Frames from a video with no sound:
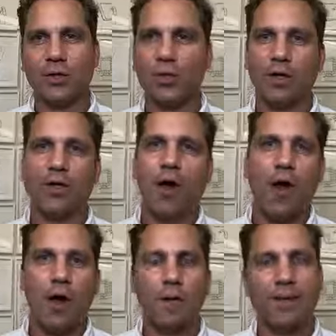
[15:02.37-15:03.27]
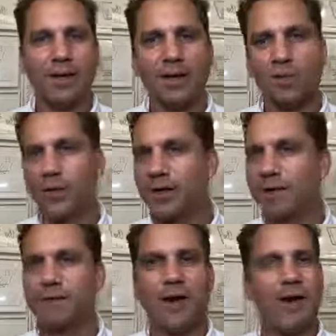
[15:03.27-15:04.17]
who would all been with
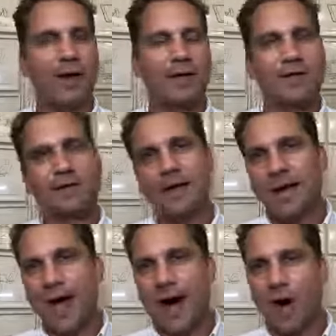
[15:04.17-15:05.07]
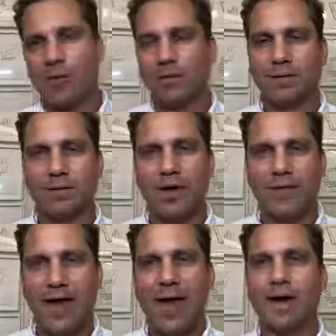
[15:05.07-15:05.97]
their friends out
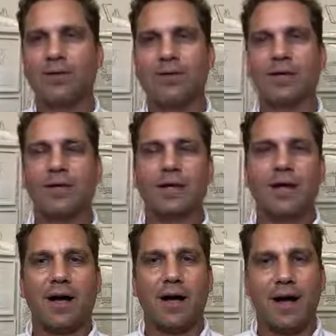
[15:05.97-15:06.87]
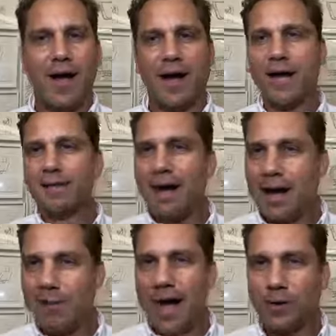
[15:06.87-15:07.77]
of the house, I got
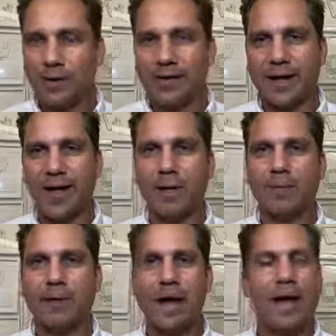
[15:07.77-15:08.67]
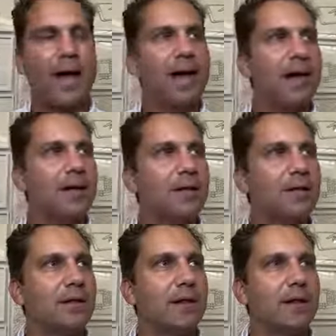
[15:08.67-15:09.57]
time back with them.
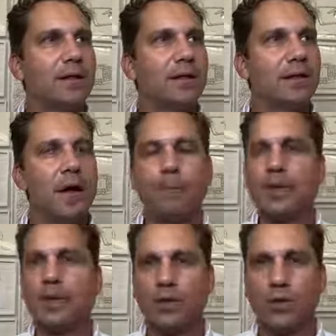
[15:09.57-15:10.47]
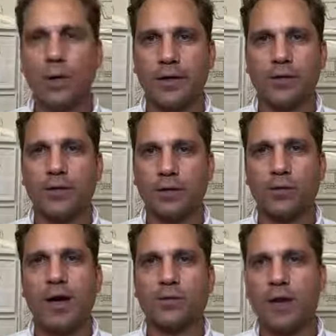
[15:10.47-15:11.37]
And the company is going through
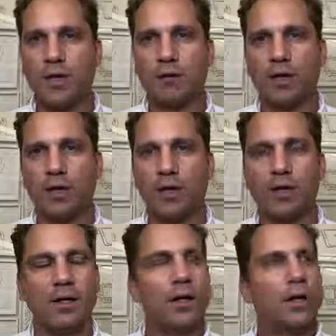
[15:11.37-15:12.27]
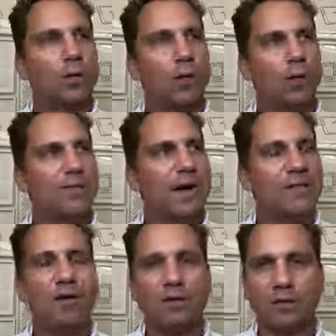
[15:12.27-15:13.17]
this renaissance period where we've
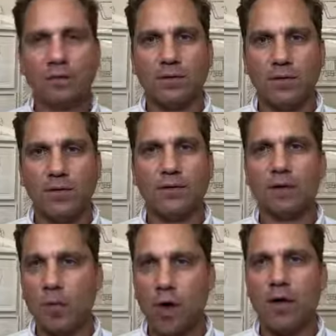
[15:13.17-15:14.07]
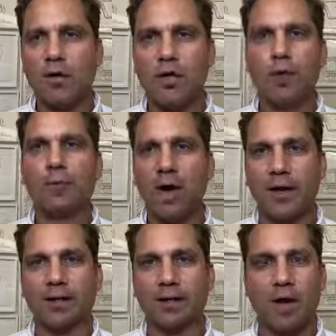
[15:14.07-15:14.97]
never delivered more new
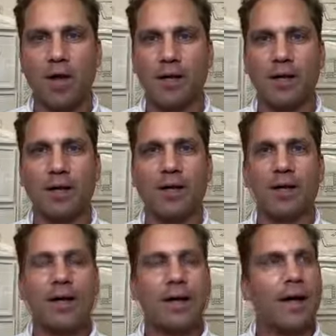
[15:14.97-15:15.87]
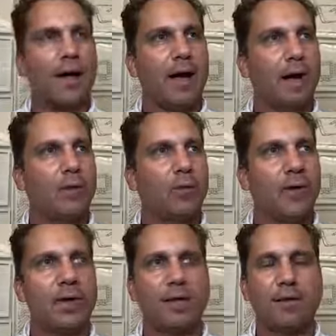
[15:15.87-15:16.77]
products to market. And
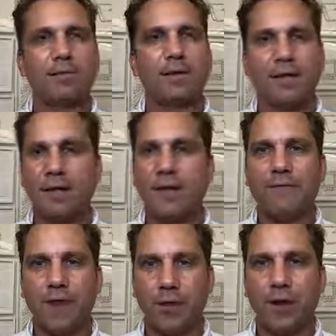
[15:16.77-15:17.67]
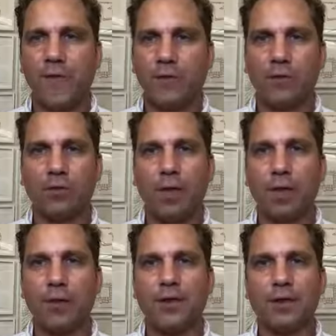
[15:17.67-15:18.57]
with significant revenue
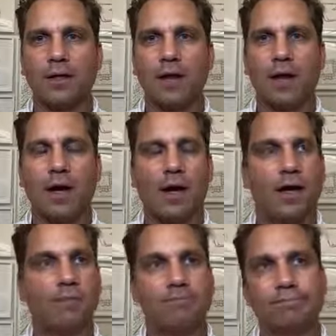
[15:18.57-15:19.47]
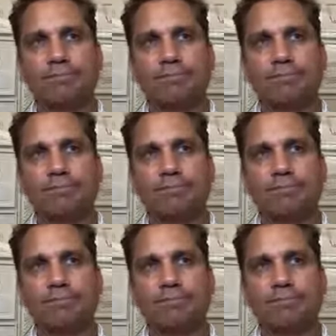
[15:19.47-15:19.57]
growth, I